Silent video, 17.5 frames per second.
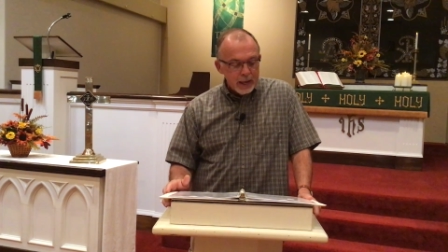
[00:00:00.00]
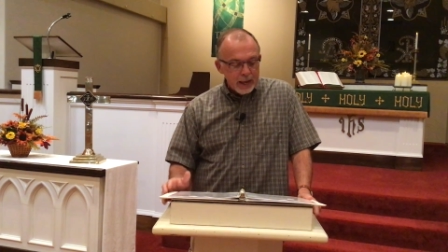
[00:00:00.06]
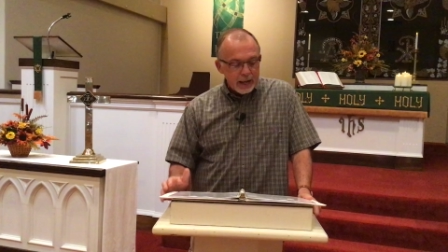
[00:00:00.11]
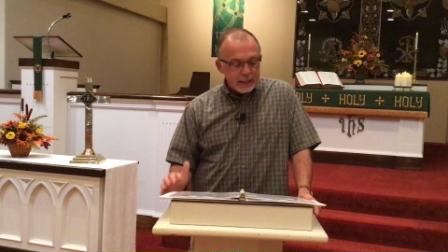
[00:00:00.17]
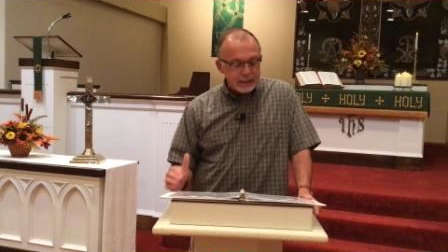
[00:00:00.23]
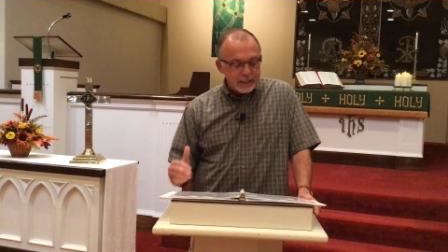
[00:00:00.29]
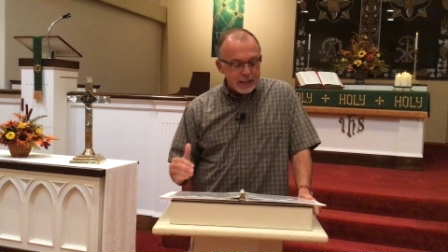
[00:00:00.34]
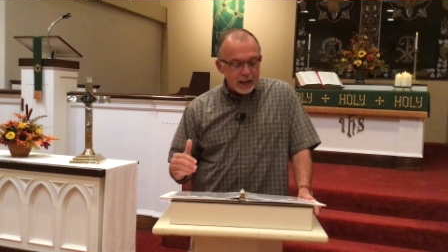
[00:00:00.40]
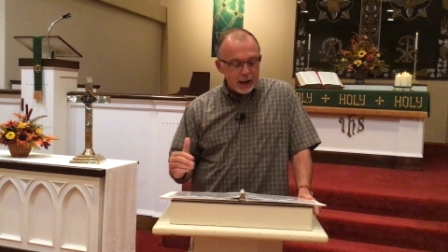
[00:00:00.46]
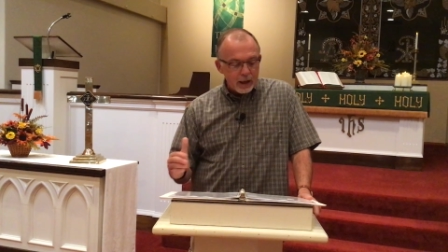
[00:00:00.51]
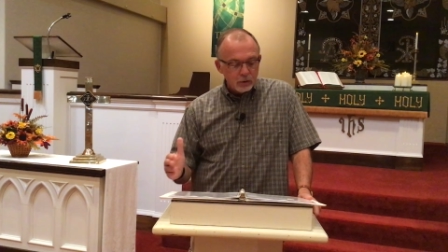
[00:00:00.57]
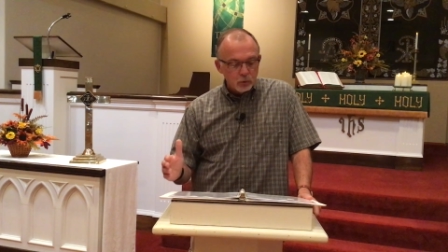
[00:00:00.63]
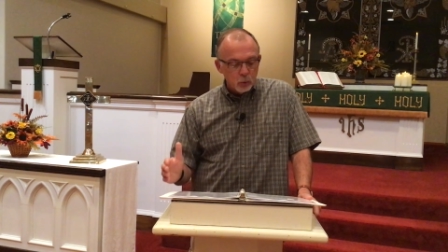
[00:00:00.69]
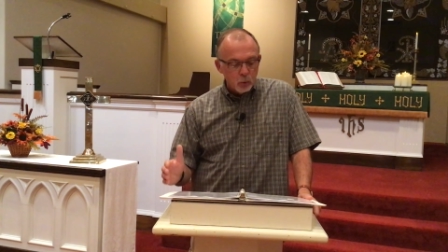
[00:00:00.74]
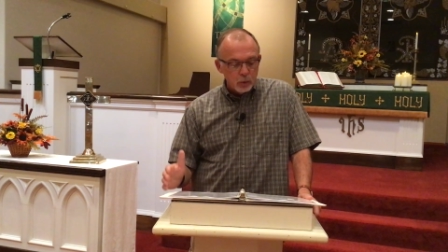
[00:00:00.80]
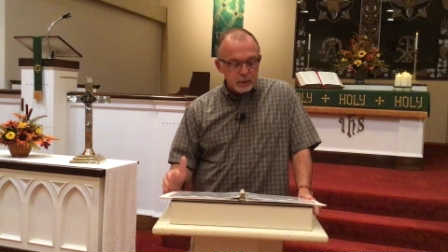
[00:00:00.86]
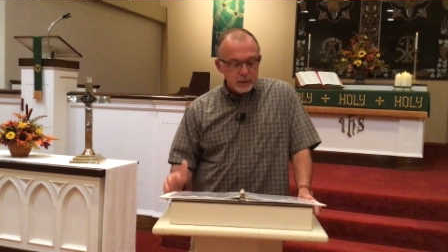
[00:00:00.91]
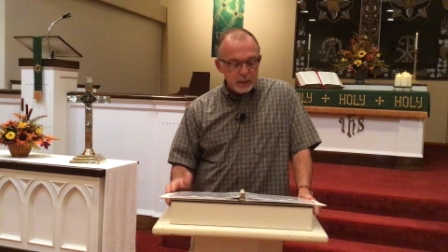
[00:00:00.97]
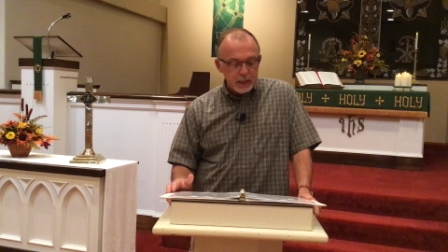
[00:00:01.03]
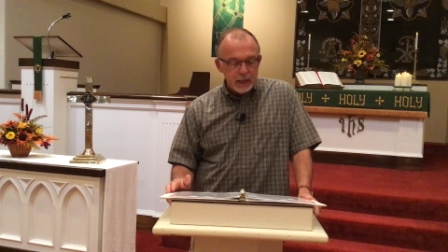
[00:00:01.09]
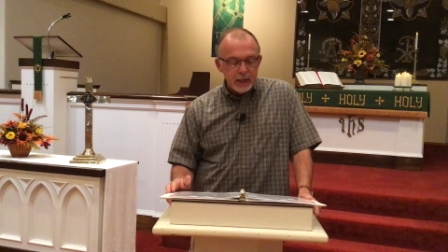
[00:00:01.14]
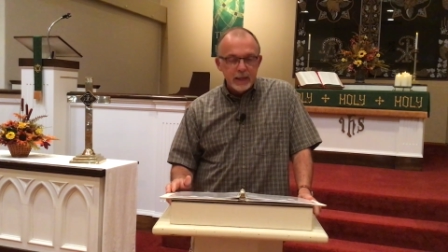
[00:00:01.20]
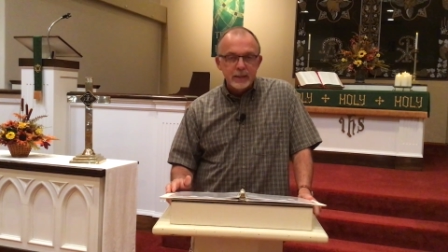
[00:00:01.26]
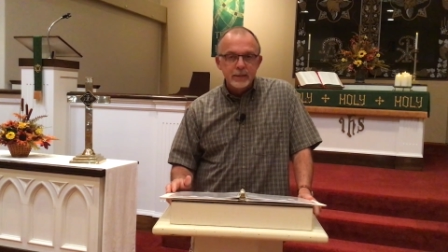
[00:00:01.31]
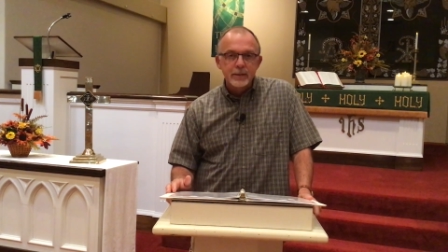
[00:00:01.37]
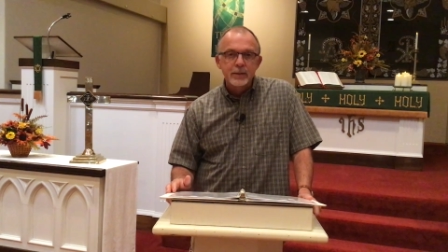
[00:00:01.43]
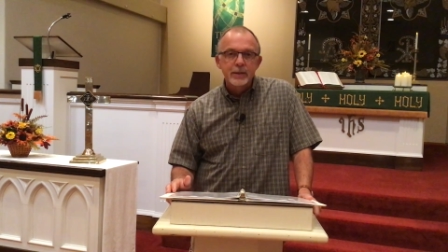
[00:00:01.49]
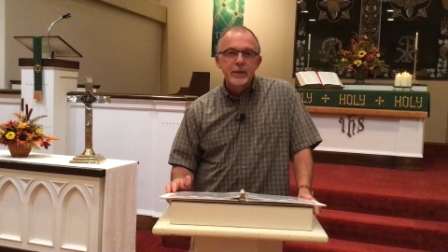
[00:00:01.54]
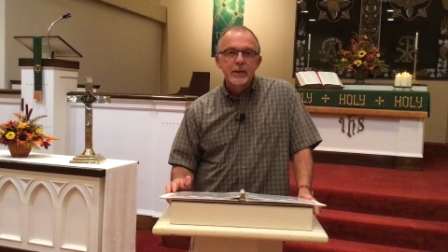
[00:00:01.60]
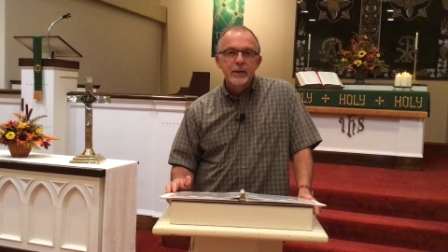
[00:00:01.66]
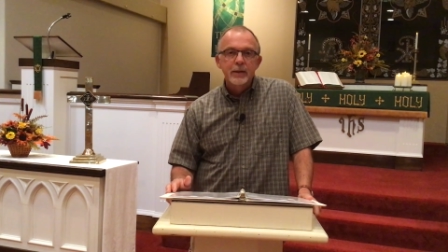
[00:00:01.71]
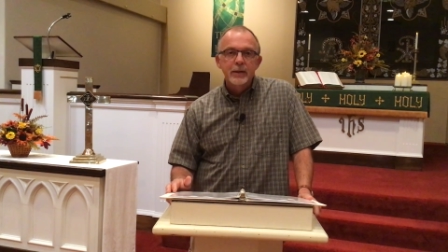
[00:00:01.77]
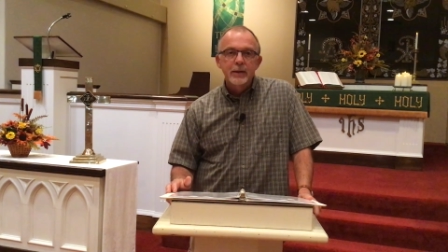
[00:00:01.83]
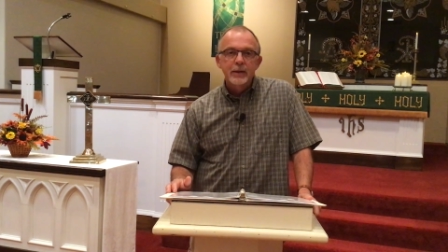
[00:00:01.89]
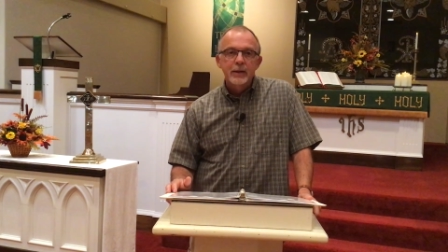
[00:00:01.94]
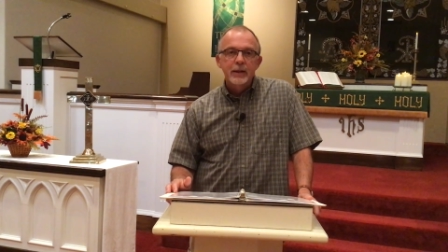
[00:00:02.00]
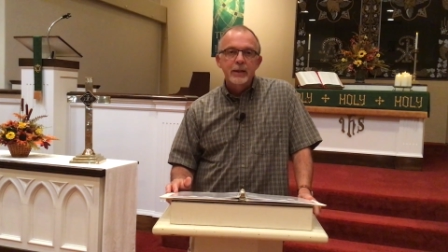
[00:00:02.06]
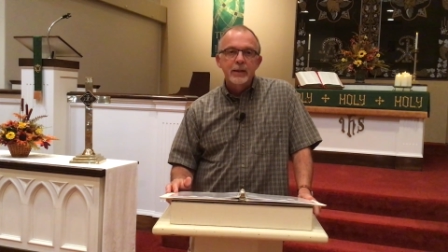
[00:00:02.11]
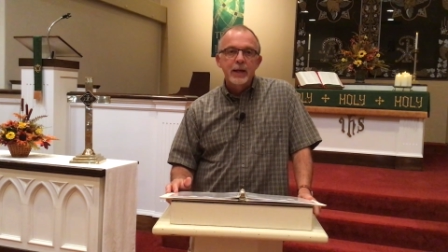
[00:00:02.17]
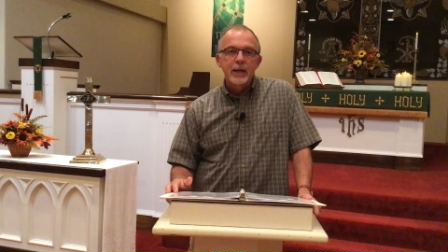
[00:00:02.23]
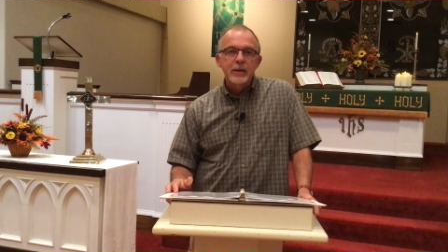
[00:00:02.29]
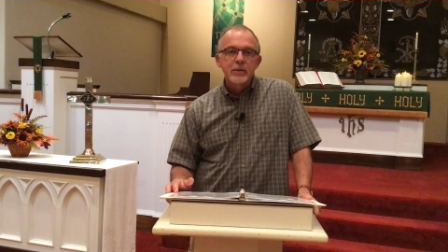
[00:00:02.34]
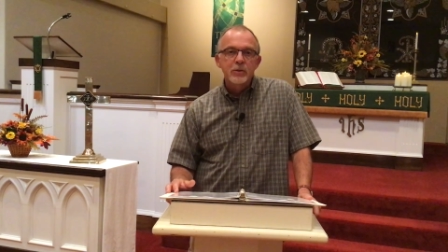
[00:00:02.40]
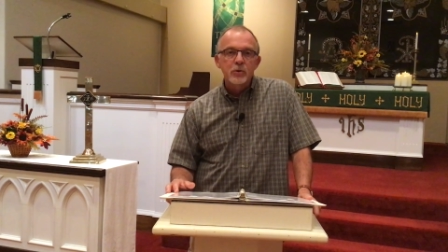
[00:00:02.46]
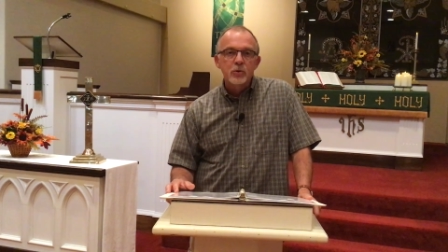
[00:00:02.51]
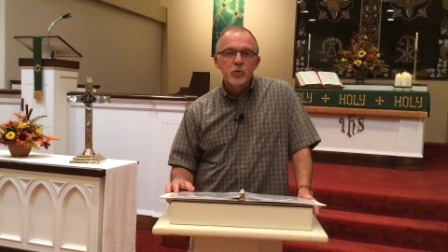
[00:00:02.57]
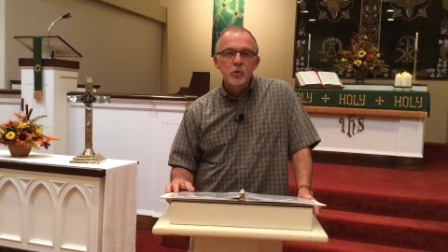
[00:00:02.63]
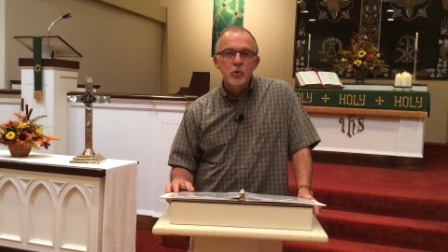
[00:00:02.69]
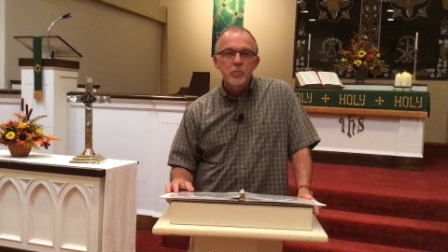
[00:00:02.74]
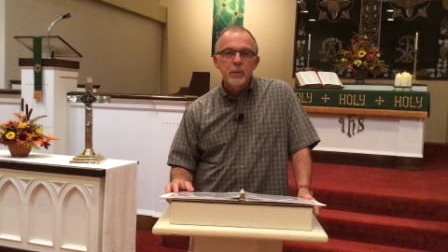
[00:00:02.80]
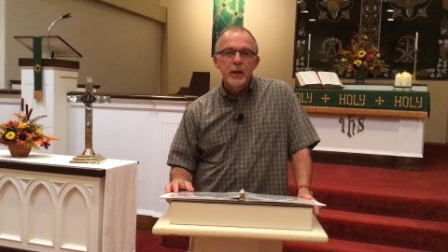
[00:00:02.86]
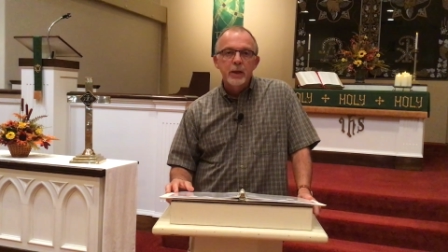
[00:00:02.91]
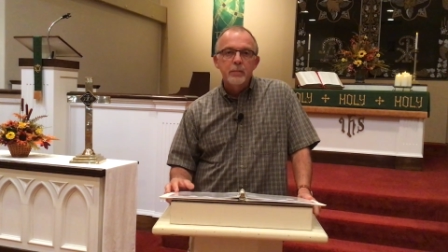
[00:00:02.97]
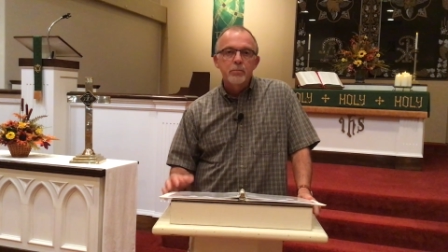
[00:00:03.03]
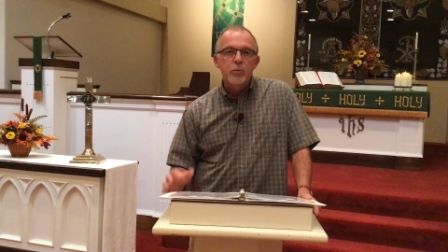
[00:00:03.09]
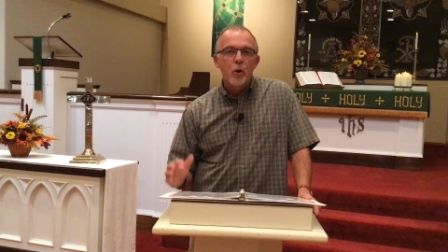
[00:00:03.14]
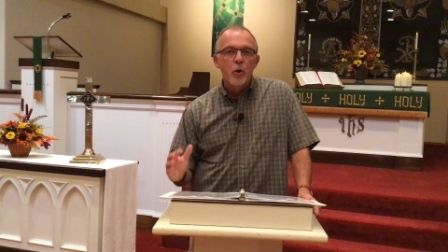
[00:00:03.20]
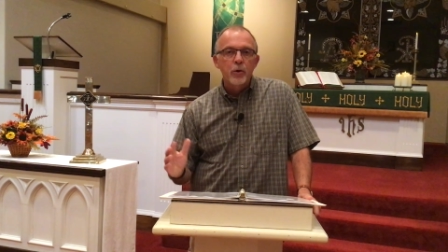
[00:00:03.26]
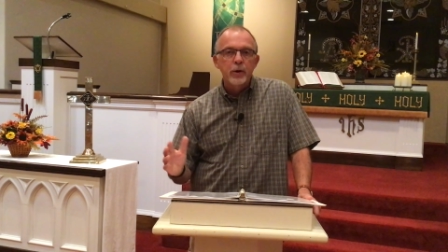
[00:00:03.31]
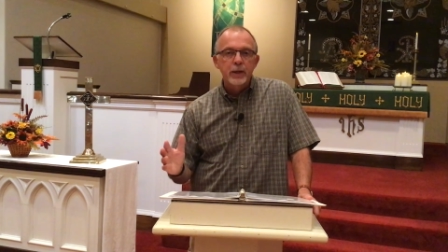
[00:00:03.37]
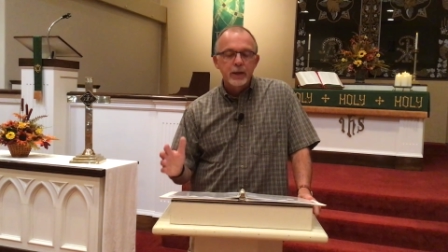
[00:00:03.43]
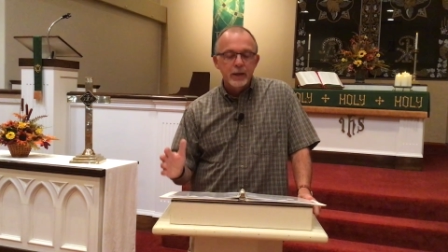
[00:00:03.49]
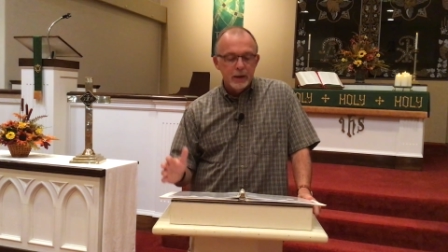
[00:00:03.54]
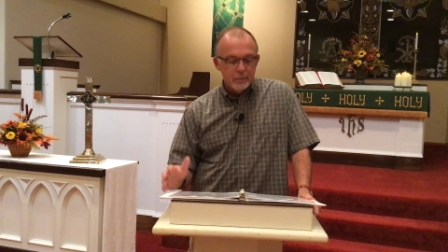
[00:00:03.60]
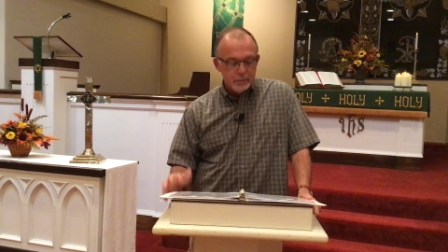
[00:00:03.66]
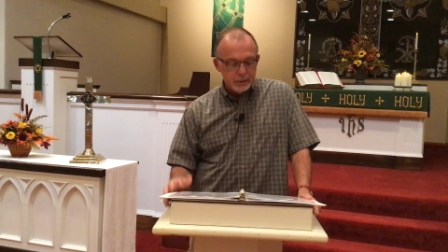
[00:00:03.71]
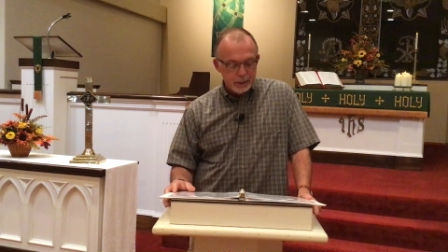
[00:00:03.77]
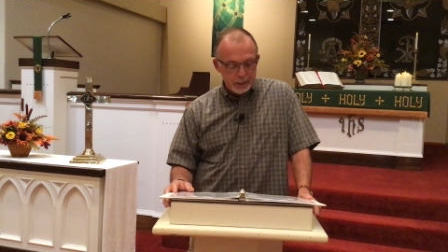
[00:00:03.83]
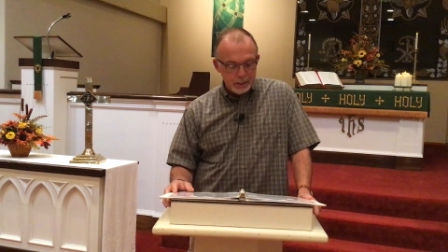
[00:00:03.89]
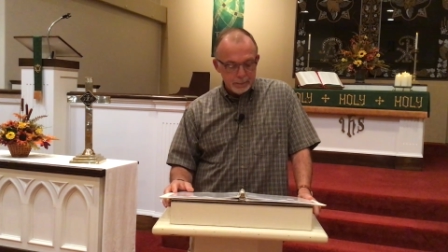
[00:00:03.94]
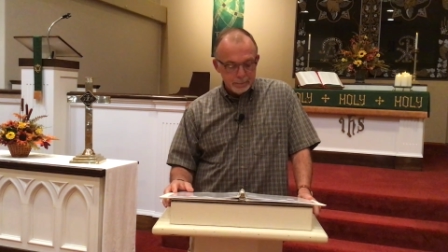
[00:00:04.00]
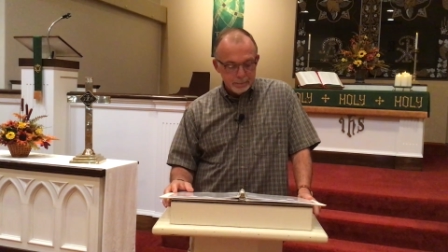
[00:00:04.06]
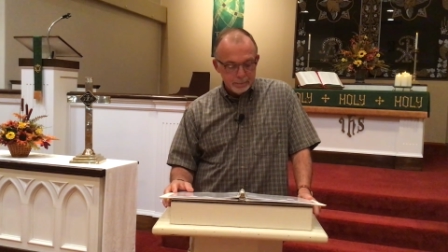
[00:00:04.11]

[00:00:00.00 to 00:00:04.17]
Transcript: and set out towards the east and thus the two men parted company.